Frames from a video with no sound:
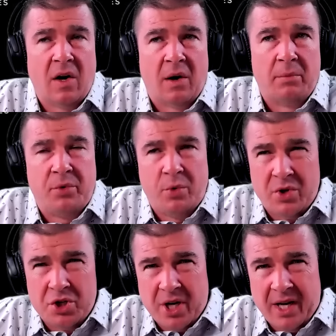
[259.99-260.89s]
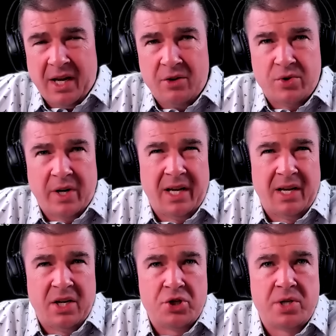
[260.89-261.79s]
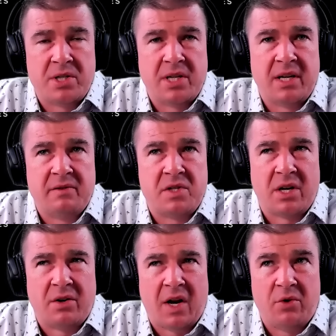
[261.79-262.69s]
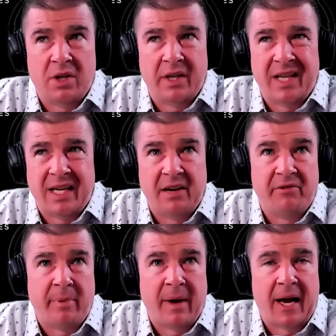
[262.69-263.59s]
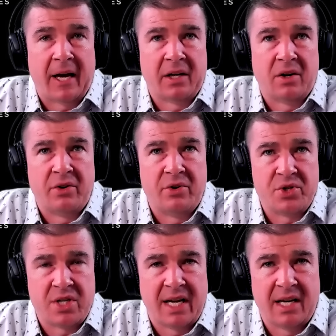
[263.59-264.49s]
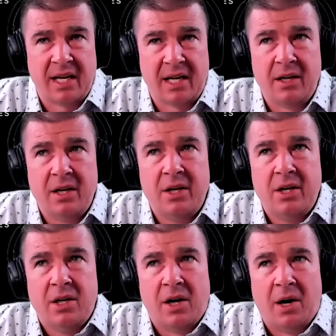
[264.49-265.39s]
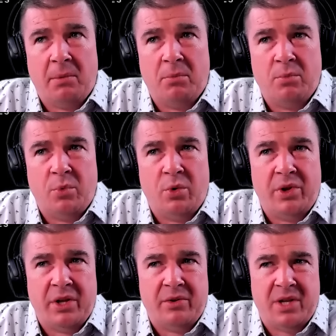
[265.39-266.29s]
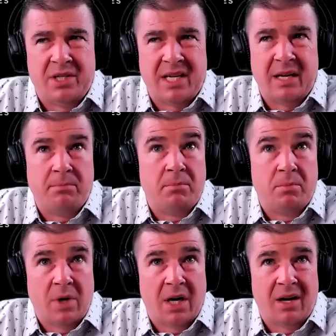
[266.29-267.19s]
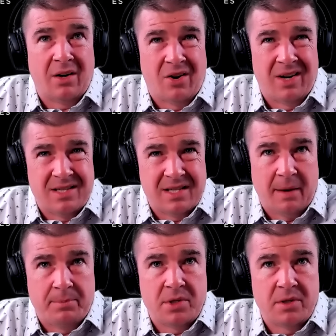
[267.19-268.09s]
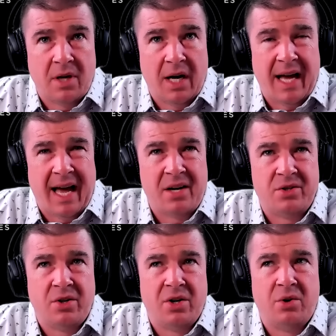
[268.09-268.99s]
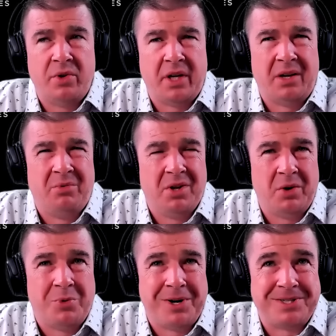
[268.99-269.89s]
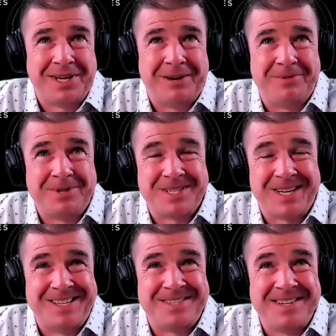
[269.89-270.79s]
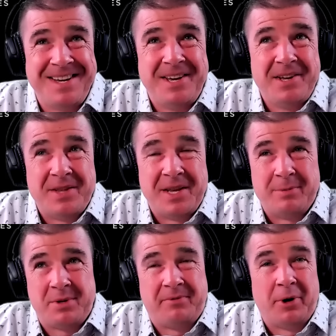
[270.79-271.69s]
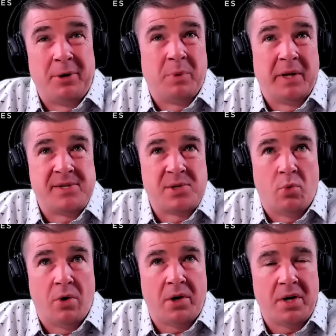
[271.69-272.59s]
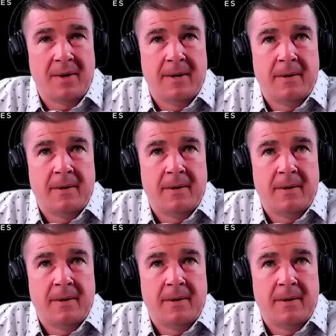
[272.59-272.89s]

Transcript: um, through the training, training initiatives and, and really the give back and understanding Um, the, the team uh, concept uh, at Aduro. He really wanted to emphasize that it was a fun place to work.